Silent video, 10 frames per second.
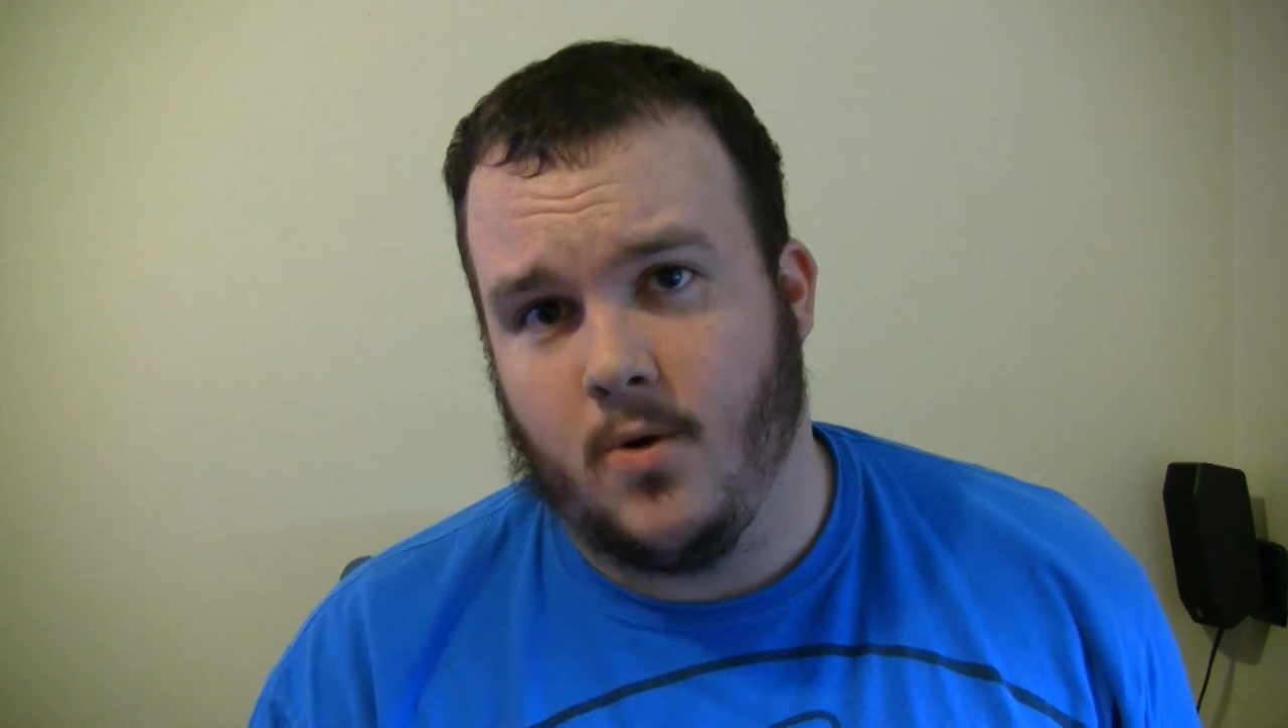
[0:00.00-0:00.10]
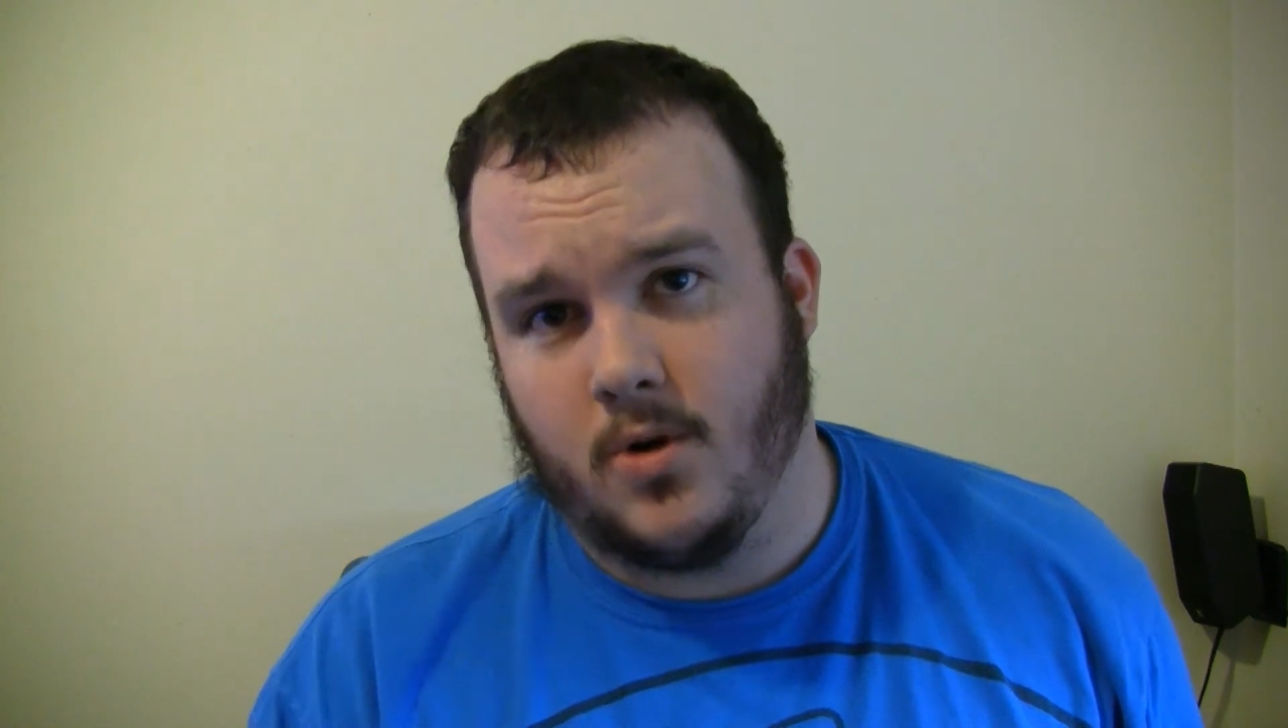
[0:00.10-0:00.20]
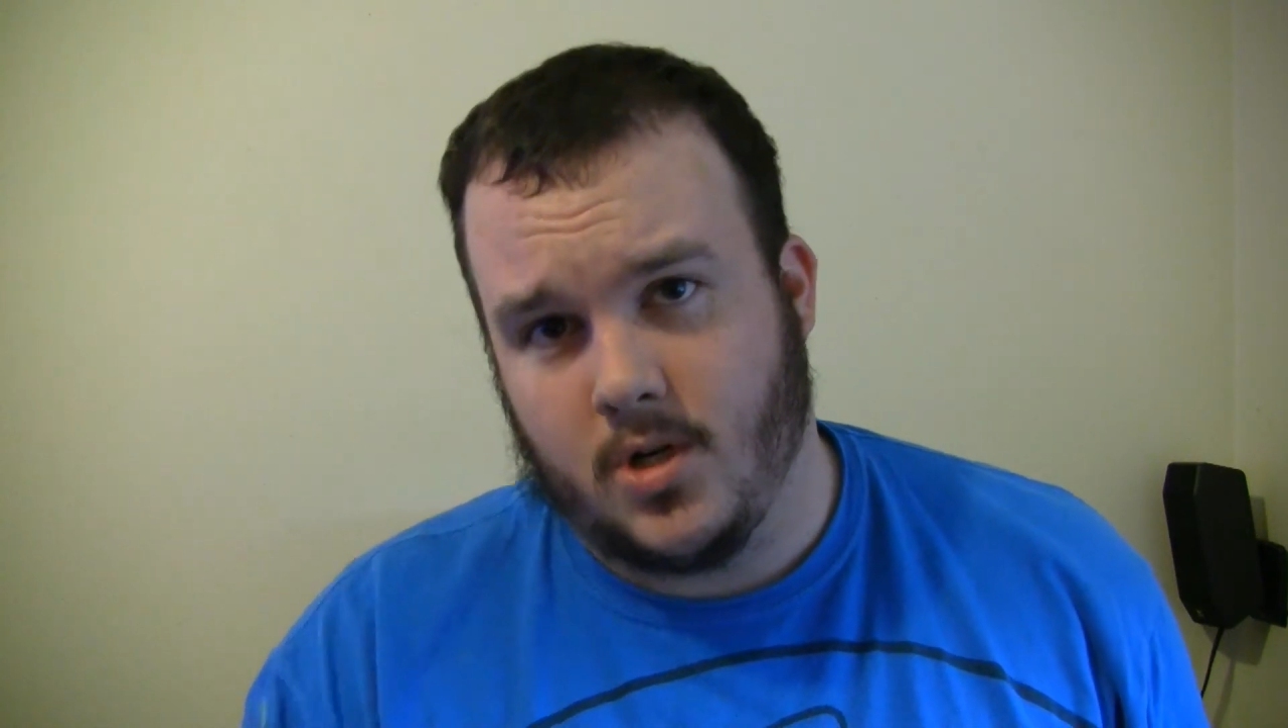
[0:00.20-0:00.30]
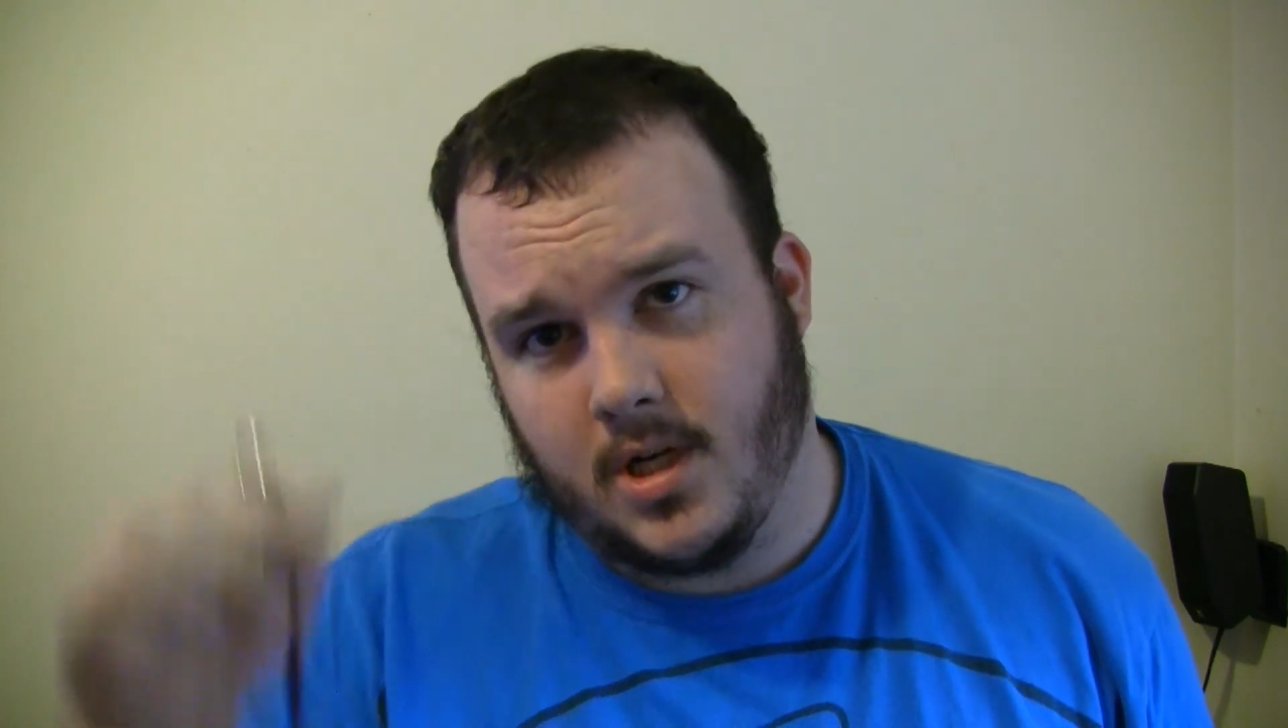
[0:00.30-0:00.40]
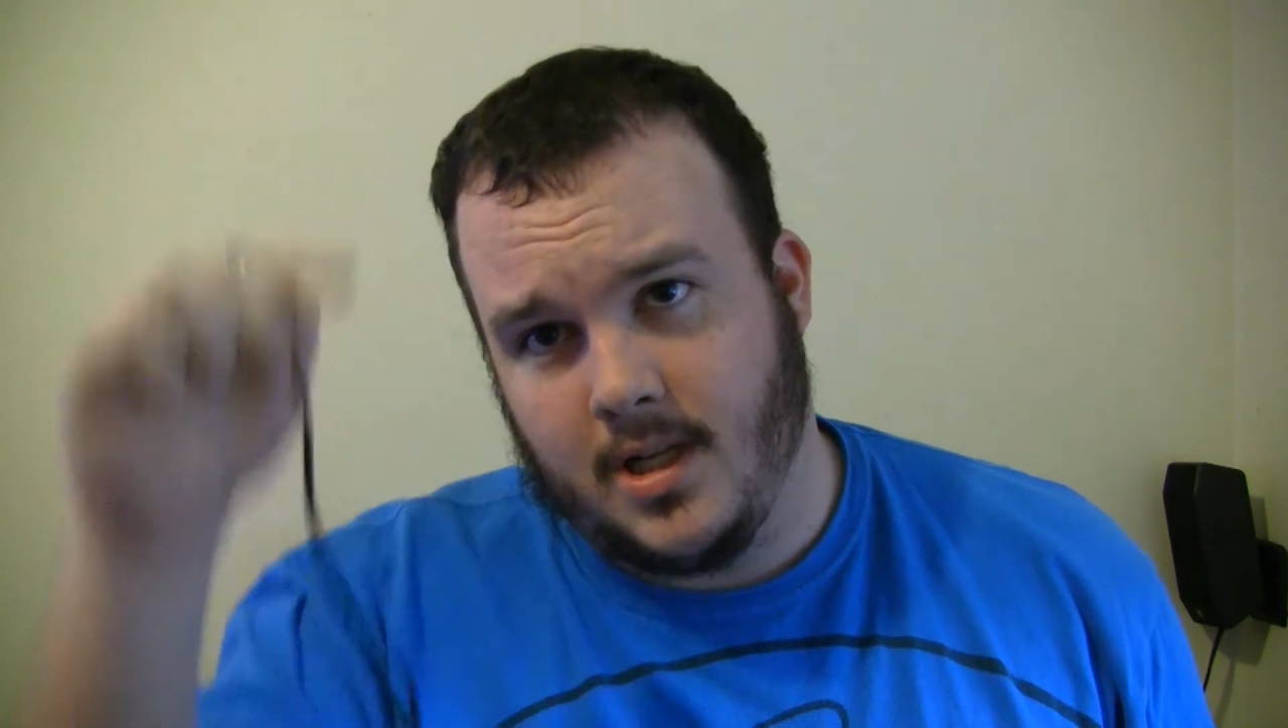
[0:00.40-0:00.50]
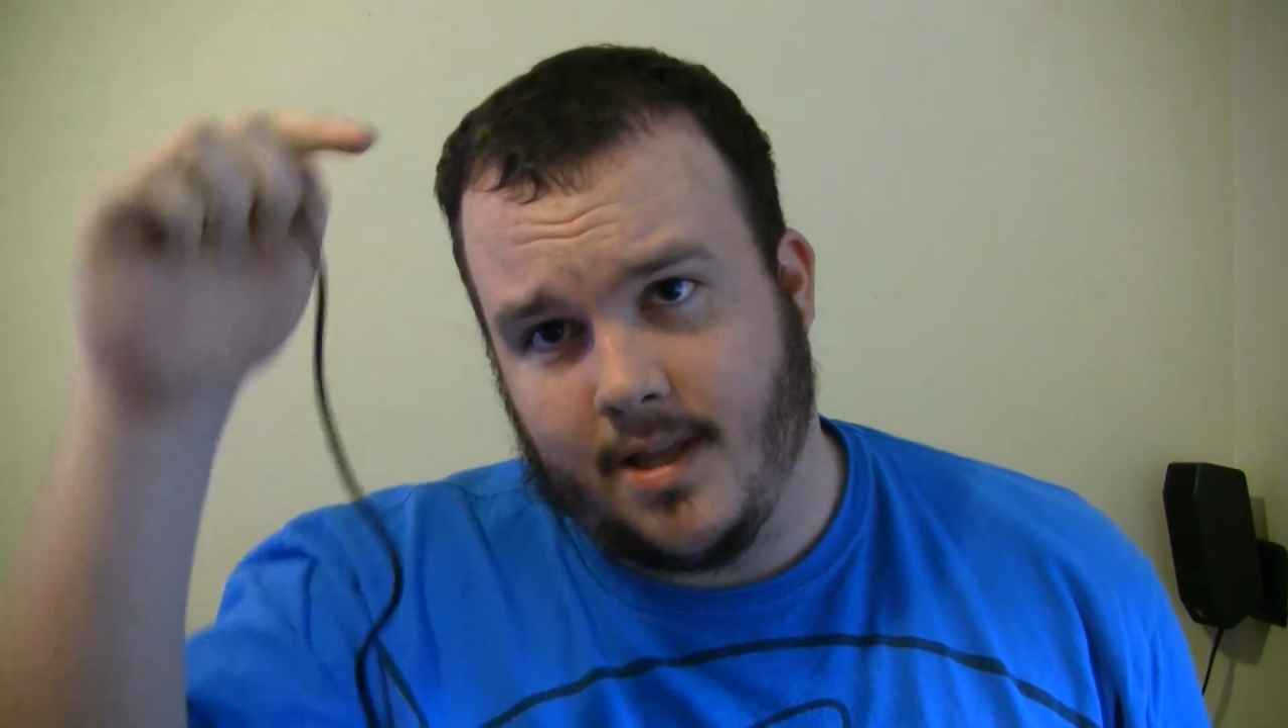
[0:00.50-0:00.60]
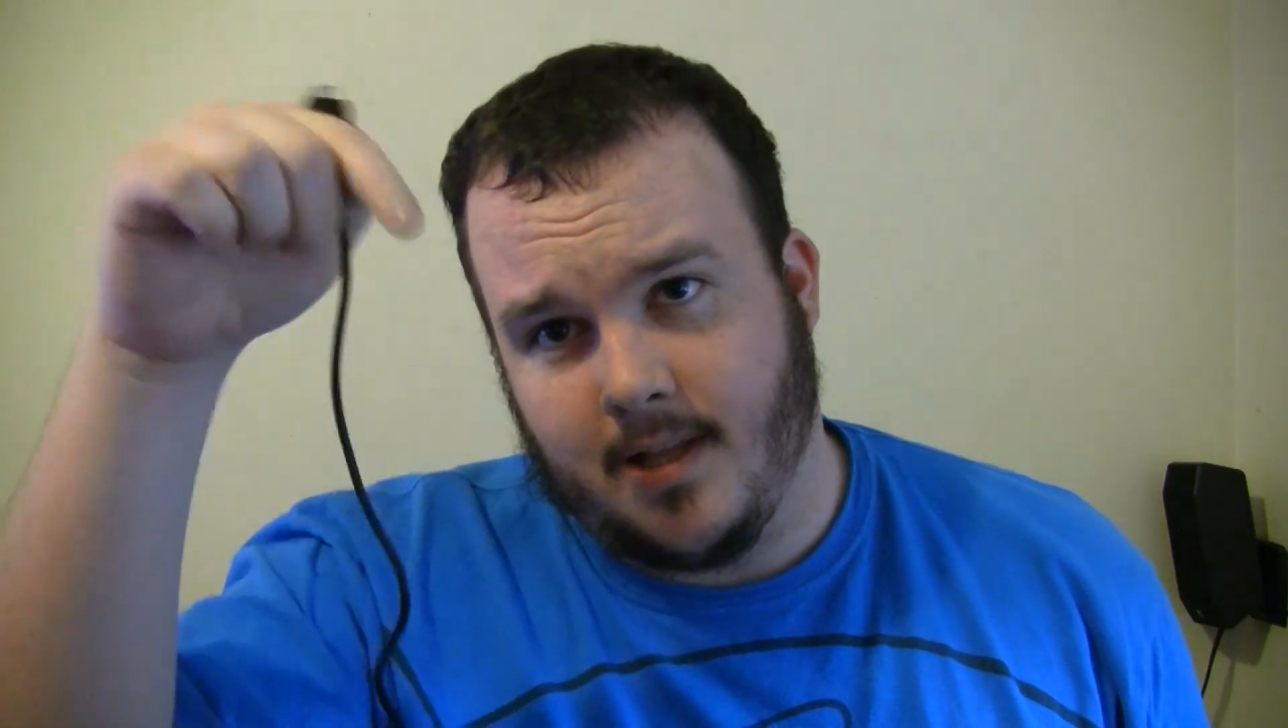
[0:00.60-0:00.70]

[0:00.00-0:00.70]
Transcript: or click